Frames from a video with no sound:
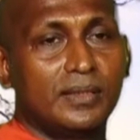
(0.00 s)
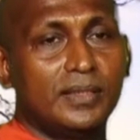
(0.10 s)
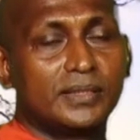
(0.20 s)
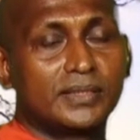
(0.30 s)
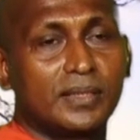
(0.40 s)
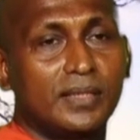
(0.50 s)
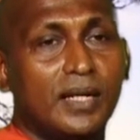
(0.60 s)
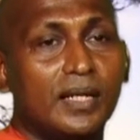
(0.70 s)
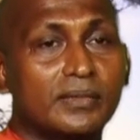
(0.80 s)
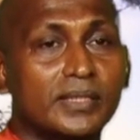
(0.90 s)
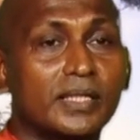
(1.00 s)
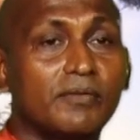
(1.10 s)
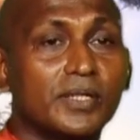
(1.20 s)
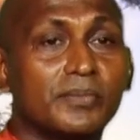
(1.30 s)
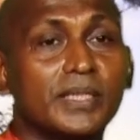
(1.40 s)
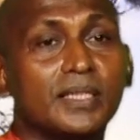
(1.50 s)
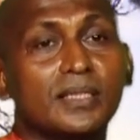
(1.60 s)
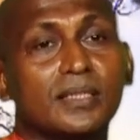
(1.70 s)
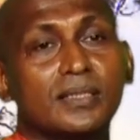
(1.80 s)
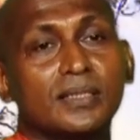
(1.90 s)
It's
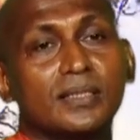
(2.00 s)
unrecoverable